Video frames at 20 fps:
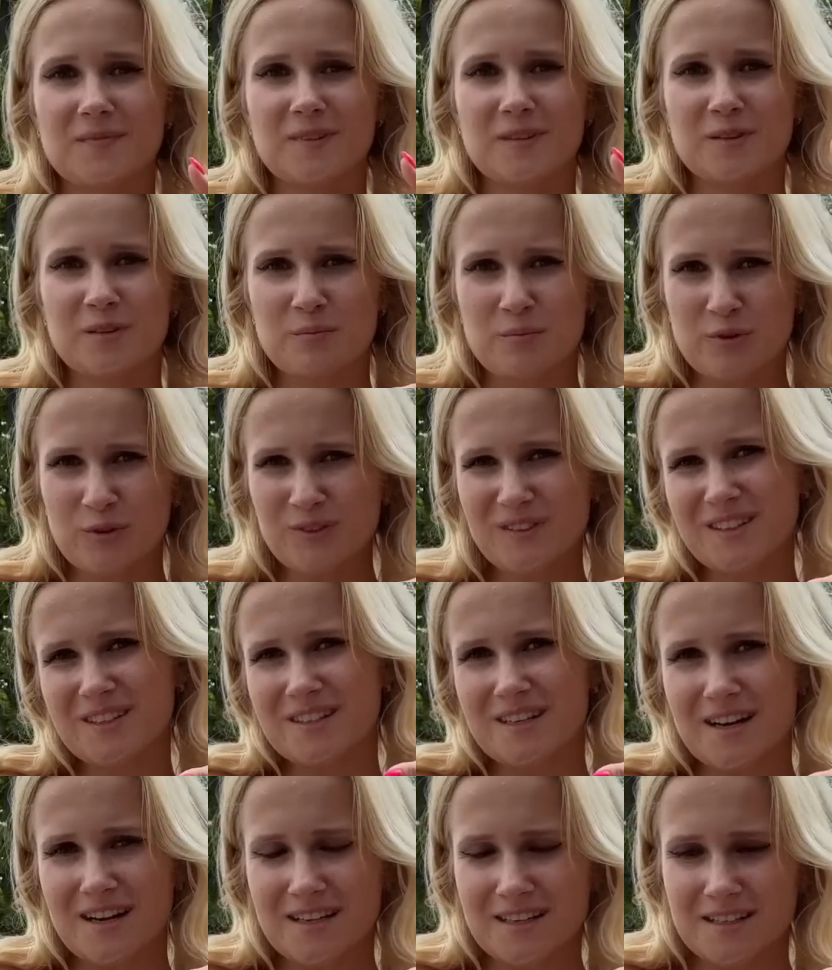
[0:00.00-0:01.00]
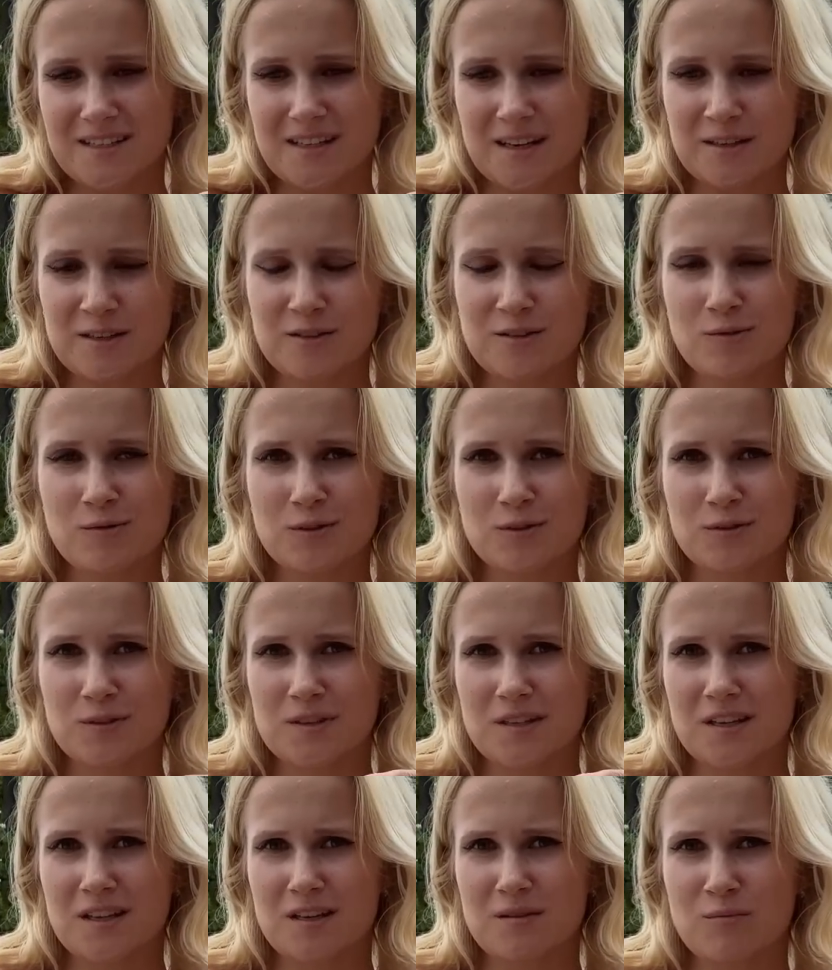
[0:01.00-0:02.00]
To be honest, guys, I don't know what to
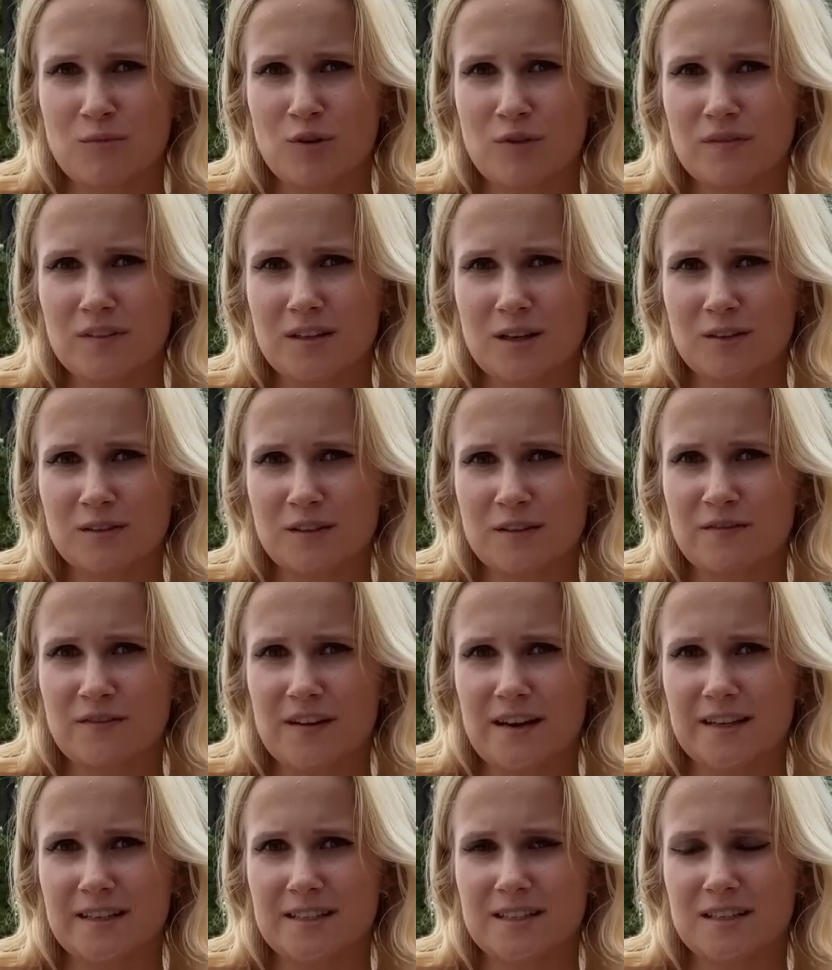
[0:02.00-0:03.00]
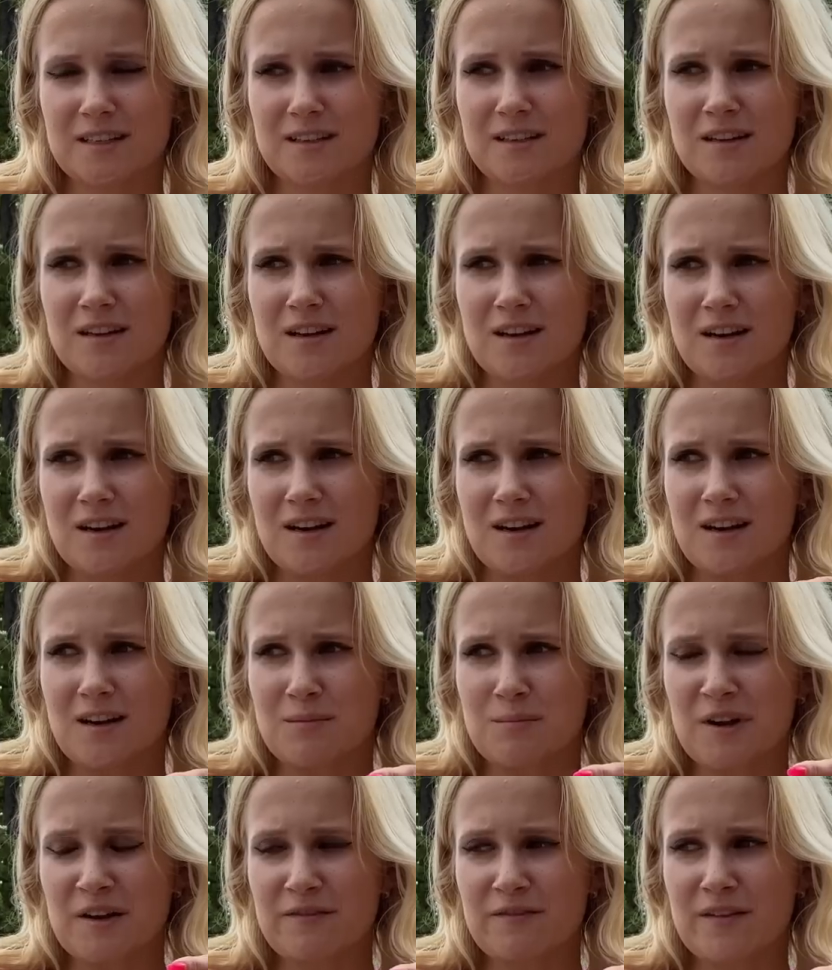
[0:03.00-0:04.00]
say here more without affecting
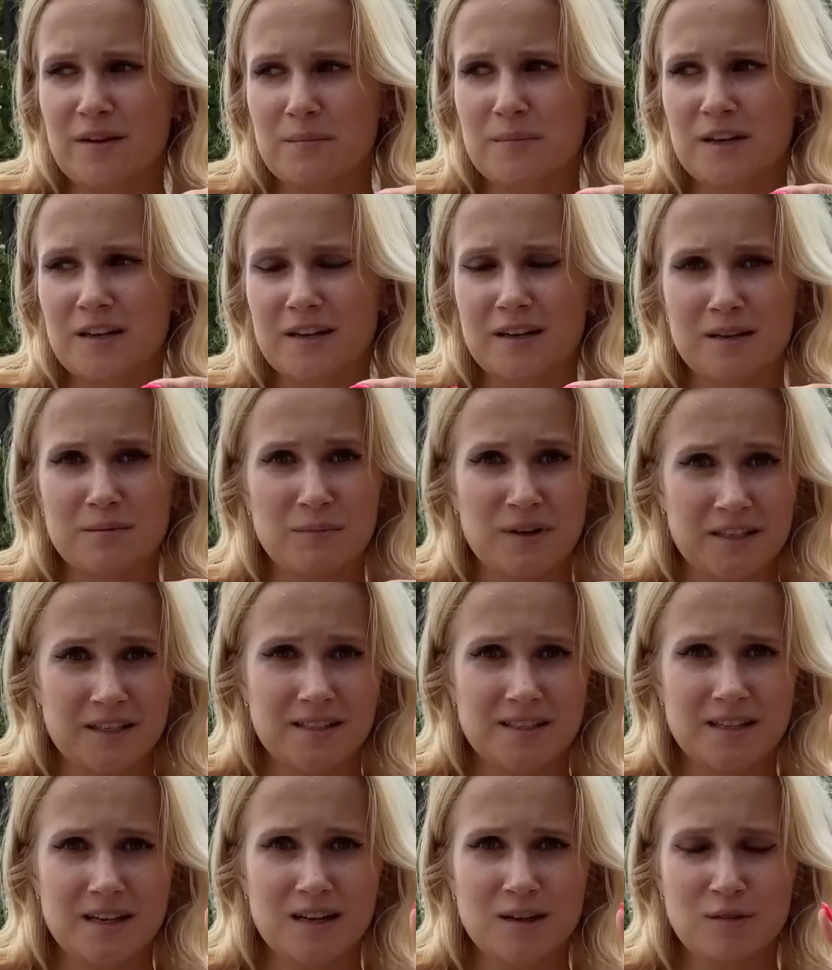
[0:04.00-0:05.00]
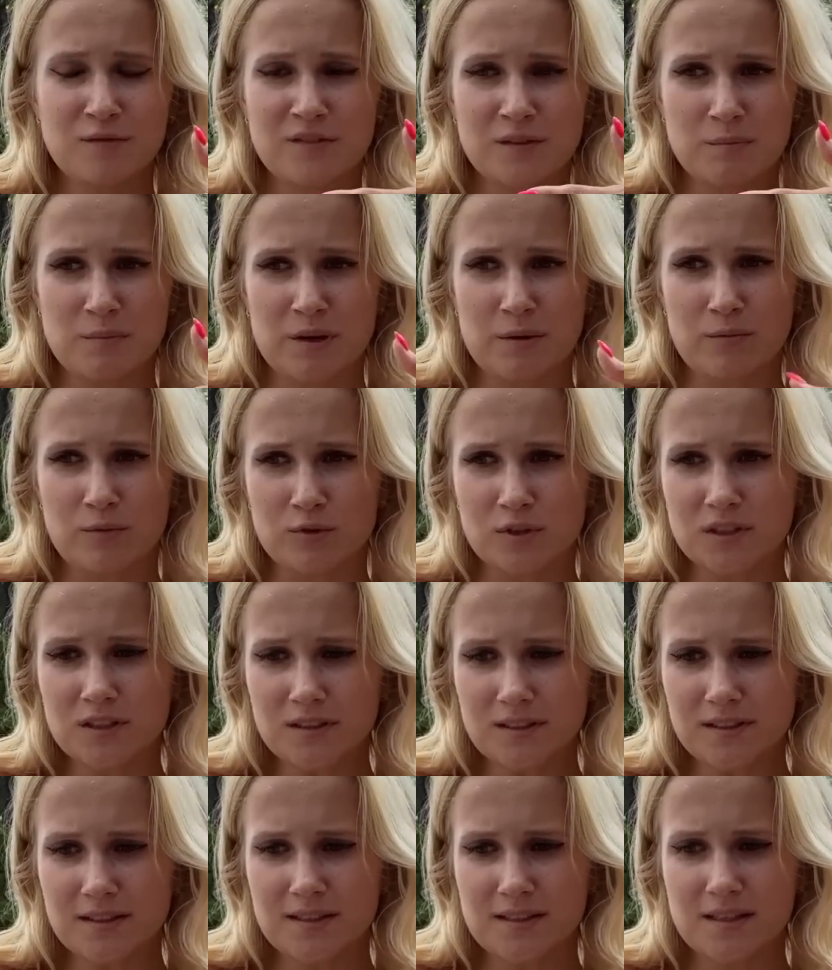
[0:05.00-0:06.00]
my family and myself with my
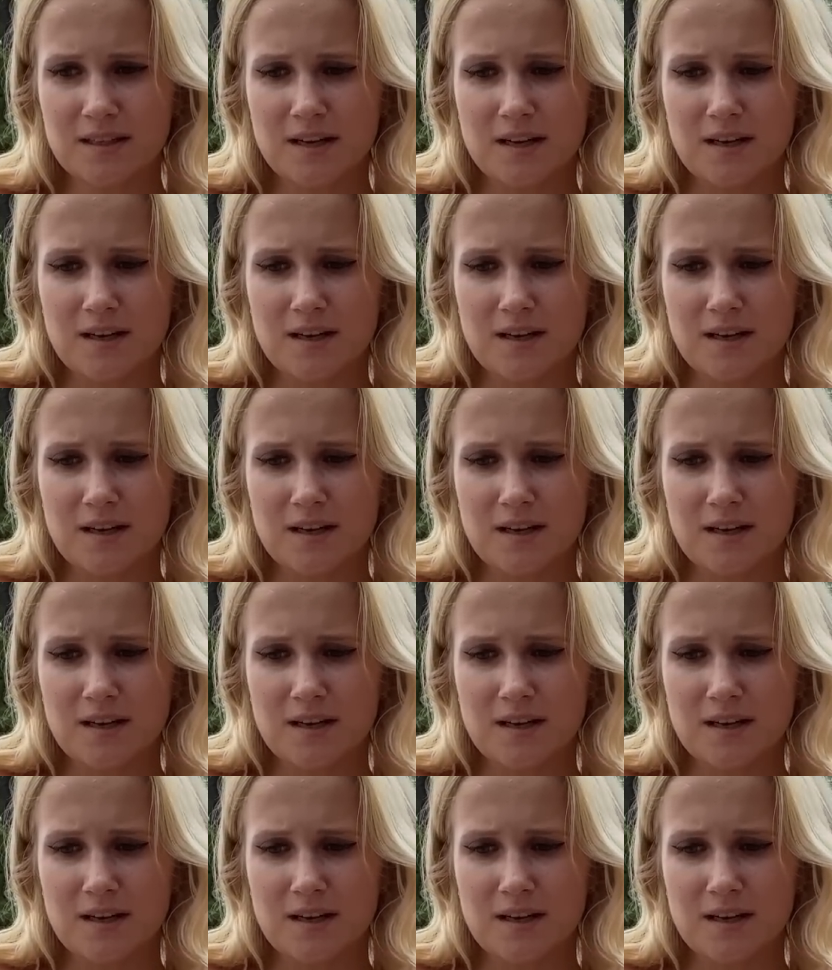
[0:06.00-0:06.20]
words.